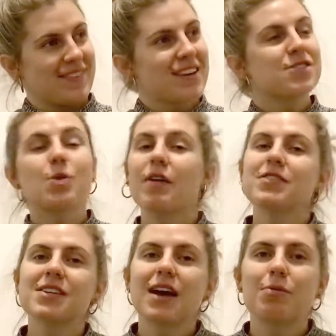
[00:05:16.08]
So
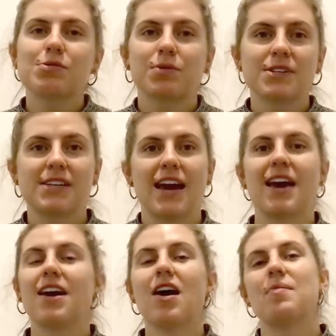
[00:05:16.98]
obviously that wasn't really
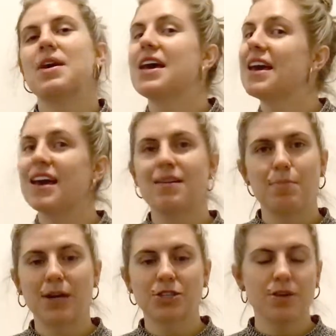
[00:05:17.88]
staying in
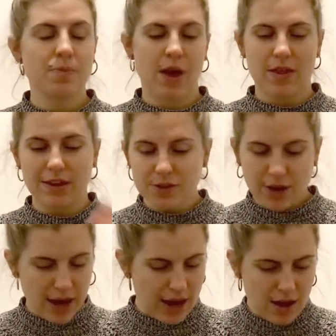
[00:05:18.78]
budget, but that's
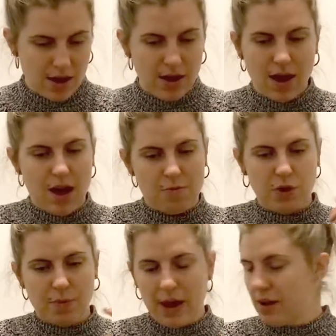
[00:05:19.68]
okay. We
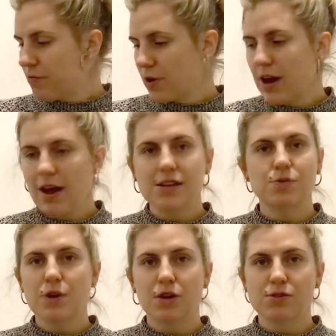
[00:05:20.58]
can make up for it as the
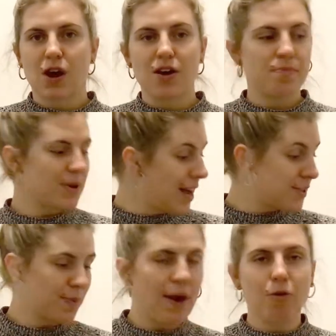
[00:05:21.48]
week goes on. But
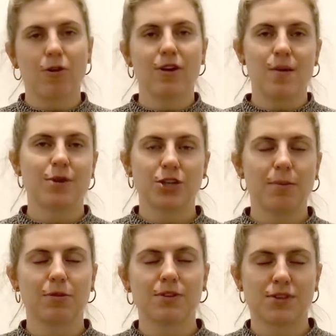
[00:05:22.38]
yes, I ordered Emma
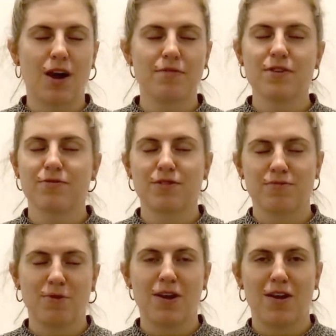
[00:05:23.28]
Chamberlain's coffee for
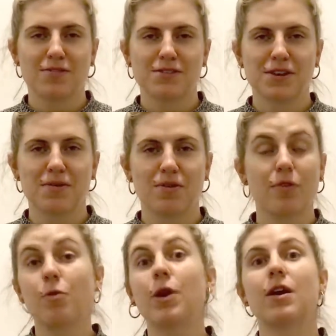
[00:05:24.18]
$40, or
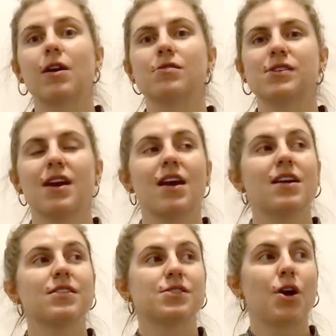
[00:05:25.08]
40 euros.
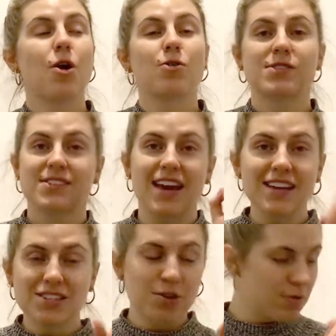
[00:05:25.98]
So stay
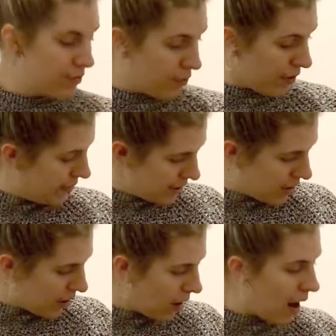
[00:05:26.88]
tuned for if it's
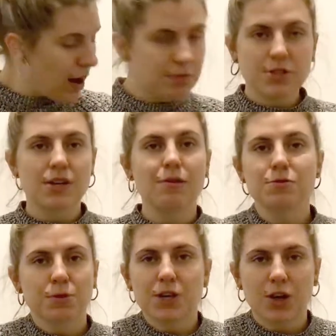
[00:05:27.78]
good or not. I was
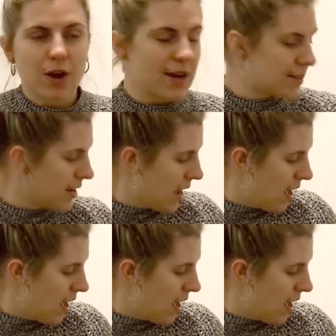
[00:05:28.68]
really curious.